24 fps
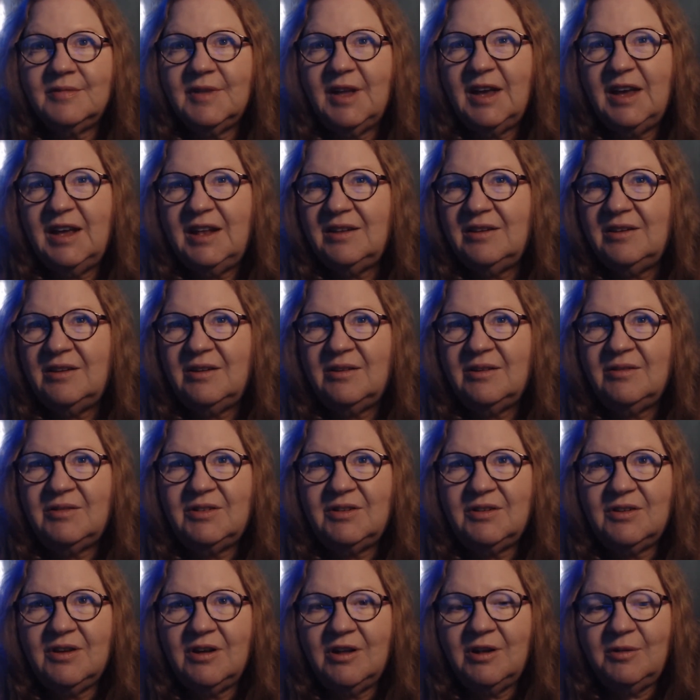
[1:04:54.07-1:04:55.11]
I don't know what
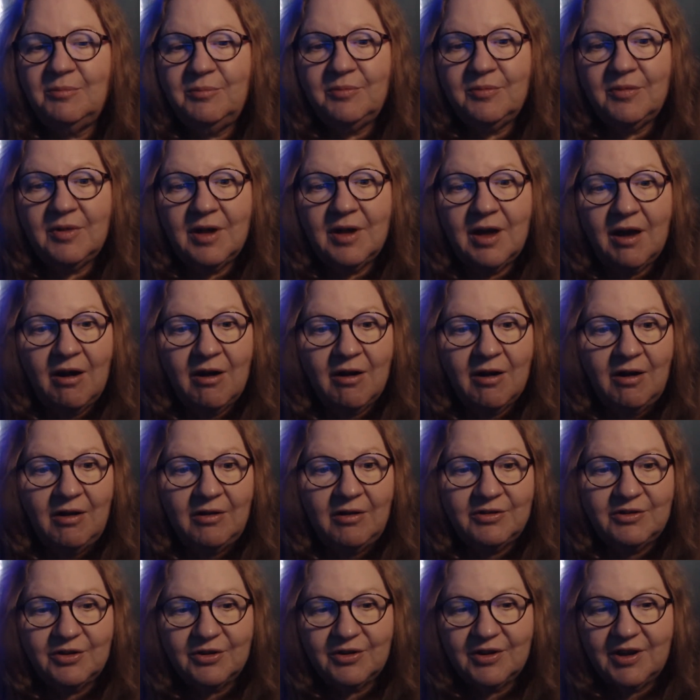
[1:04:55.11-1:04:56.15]
you call them, our
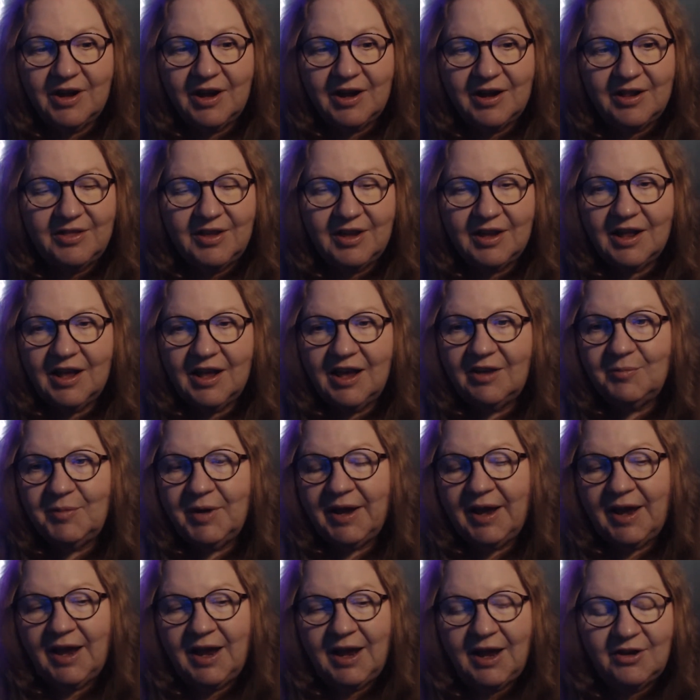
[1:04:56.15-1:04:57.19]
altar kind of thing. I have
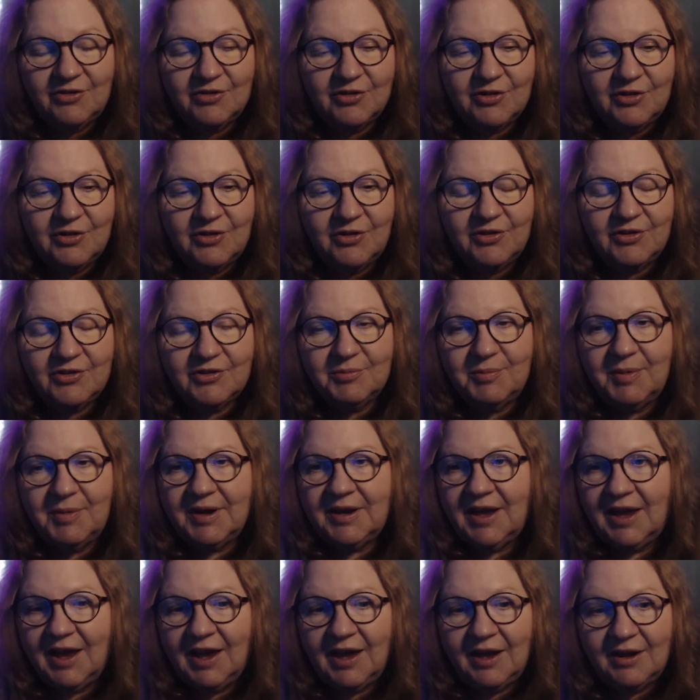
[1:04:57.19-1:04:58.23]
my angels, my
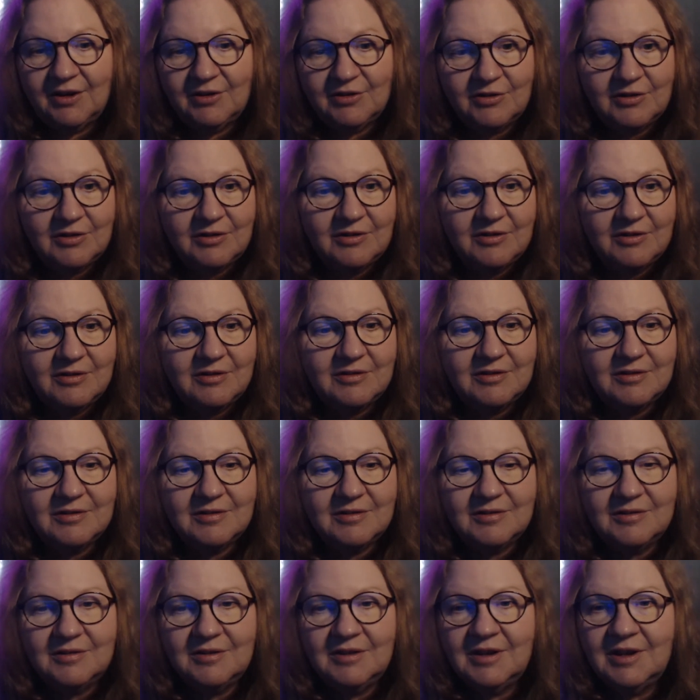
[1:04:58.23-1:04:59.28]

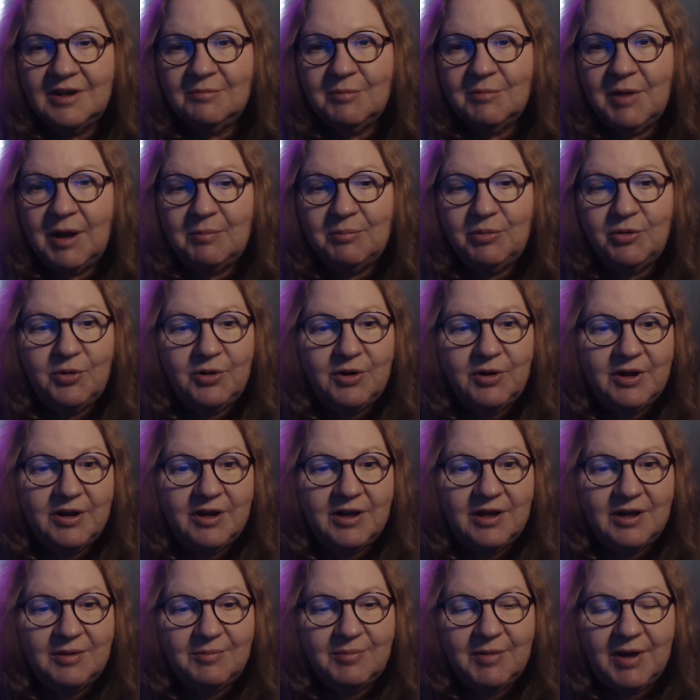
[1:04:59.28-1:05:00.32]
candles, my
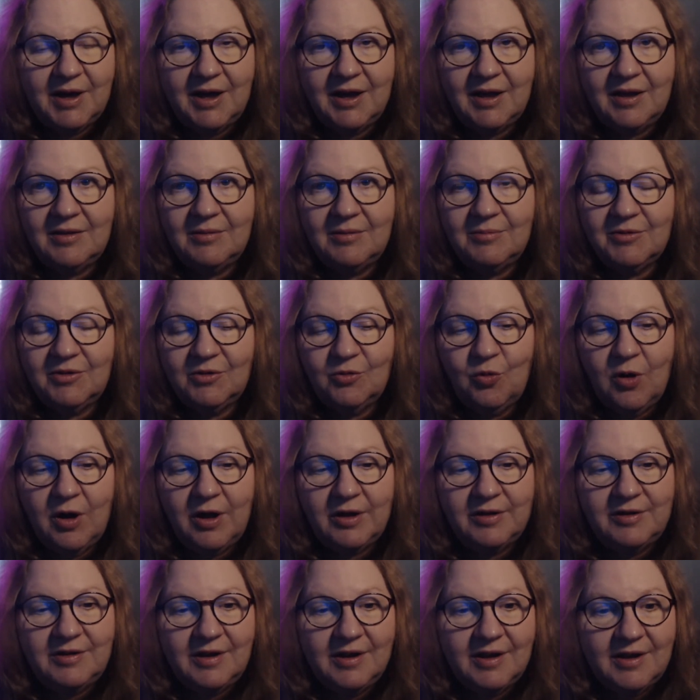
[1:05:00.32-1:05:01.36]
Buddha, my
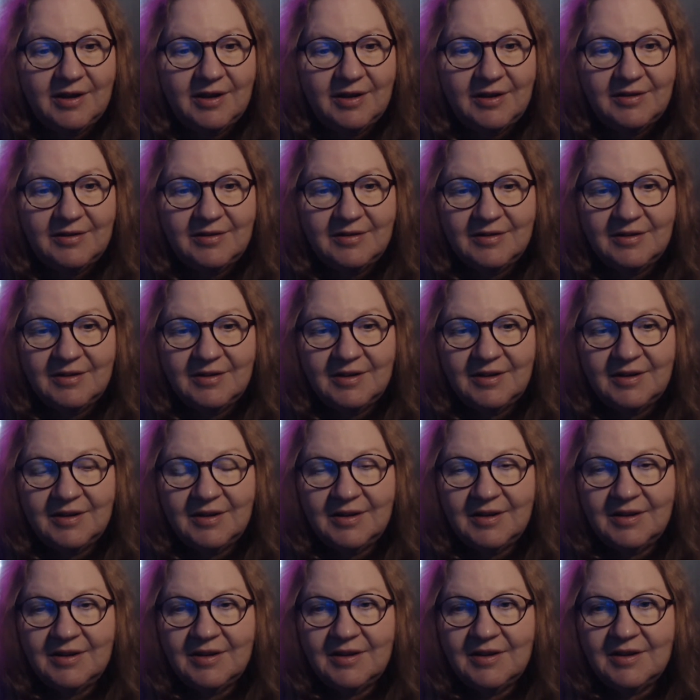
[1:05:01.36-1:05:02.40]
Kuan Yin,
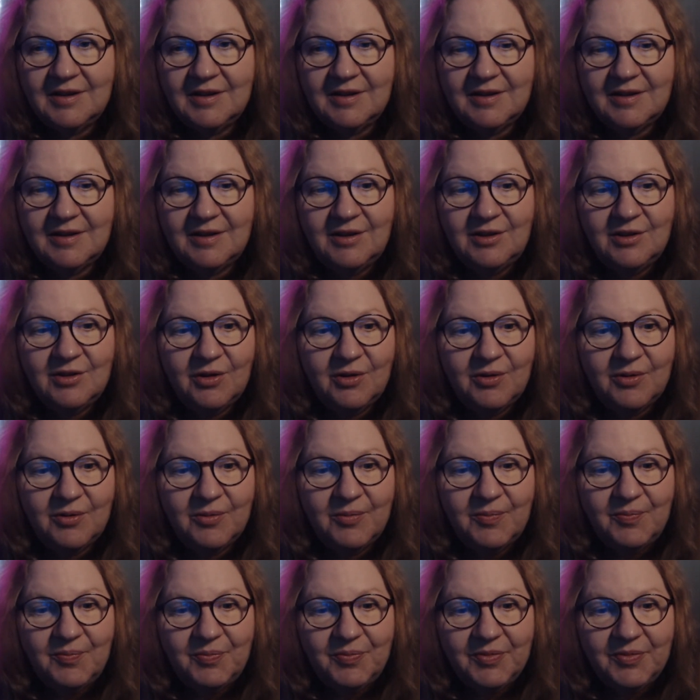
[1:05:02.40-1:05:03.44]
you know,